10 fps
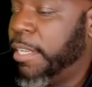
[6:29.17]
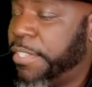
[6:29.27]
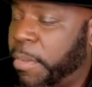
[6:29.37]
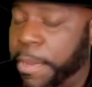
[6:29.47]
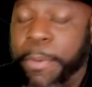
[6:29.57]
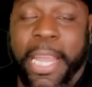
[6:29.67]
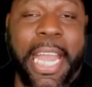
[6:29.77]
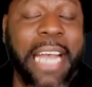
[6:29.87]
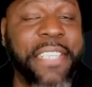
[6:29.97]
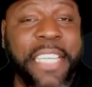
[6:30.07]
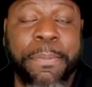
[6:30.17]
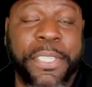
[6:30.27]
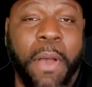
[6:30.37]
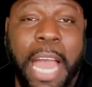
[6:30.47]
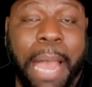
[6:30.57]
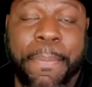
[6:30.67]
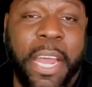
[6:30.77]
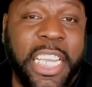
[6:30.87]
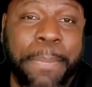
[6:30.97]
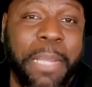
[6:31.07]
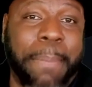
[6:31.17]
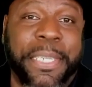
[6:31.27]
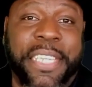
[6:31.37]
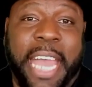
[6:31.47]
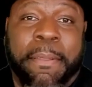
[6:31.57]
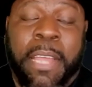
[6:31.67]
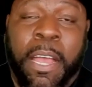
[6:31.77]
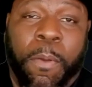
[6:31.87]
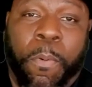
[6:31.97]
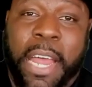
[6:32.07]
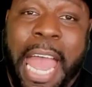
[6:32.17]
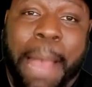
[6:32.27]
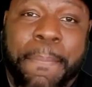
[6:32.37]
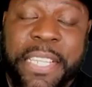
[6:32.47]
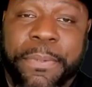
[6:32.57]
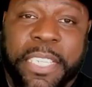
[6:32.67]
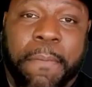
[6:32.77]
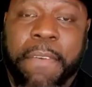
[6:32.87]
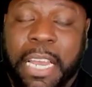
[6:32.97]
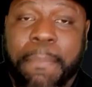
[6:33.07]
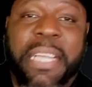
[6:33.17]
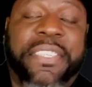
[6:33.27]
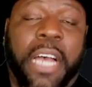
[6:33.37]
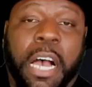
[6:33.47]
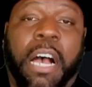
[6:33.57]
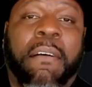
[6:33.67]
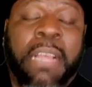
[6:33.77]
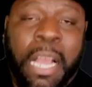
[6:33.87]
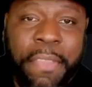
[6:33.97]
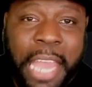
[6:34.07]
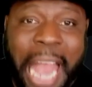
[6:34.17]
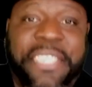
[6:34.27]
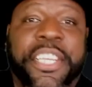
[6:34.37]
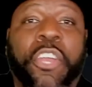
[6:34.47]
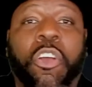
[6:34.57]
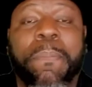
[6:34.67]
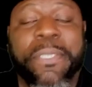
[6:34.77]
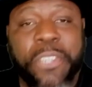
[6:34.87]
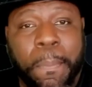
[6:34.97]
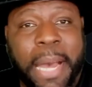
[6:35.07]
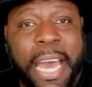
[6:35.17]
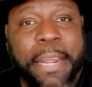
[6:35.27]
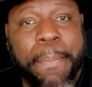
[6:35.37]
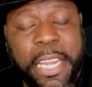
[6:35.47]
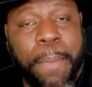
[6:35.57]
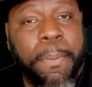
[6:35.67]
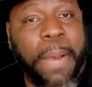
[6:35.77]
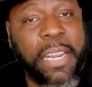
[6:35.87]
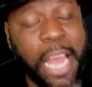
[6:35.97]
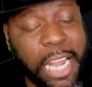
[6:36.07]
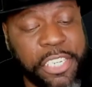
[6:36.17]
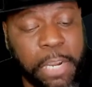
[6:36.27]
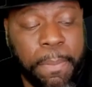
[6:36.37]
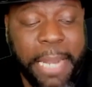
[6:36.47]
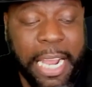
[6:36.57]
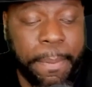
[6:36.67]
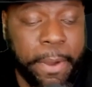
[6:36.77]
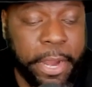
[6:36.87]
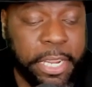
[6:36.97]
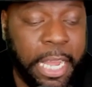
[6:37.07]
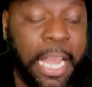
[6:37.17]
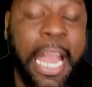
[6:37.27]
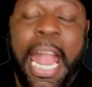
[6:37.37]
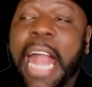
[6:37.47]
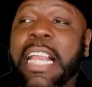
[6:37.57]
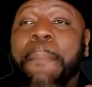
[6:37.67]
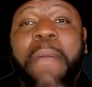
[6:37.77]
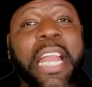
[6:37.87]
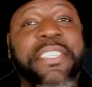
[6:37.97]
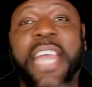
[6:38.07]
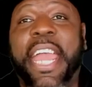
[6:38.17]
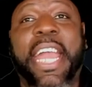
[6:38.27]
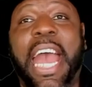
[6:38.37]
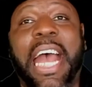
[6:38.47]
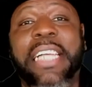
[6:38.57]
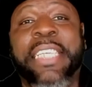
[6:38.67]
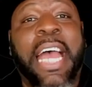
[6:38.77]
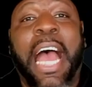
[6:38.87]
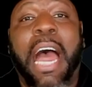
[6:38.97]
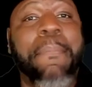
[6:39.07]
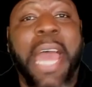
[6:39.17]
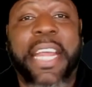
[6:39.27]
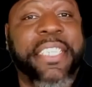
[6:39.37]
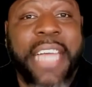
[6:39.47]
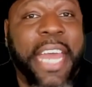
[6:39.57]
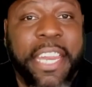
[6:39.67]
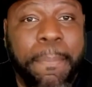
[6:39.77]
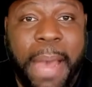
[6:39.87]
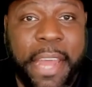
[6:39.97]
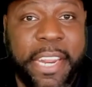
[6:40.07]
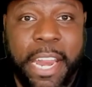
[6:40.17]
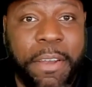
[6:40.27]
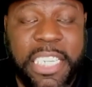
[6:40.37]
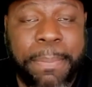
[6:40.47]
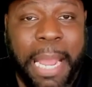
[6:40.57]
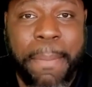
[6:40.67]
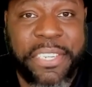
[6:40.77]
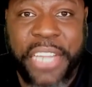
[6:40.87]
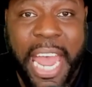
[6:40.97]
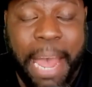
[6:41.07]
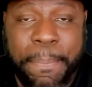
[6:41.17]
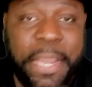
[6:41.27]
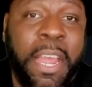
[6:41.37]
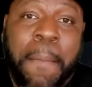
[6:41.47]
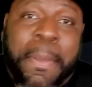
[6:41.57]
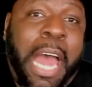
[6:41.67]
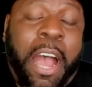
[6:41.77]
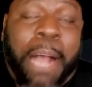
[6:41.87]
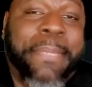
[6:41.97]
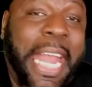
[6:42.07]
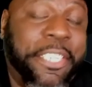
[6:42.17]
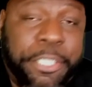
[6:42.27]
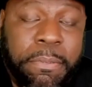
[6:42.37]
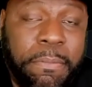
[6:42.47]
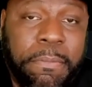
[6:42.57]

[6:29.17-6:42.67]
So anyway, guys, that's what's going to happen. I'll keep you up to date what happens with developments of the Ice Cube and Joe Biden meetup about contract with Black America. And I'm going to tell you guys, I'm not excited about it. I don't expect much to happen, but I'll update you.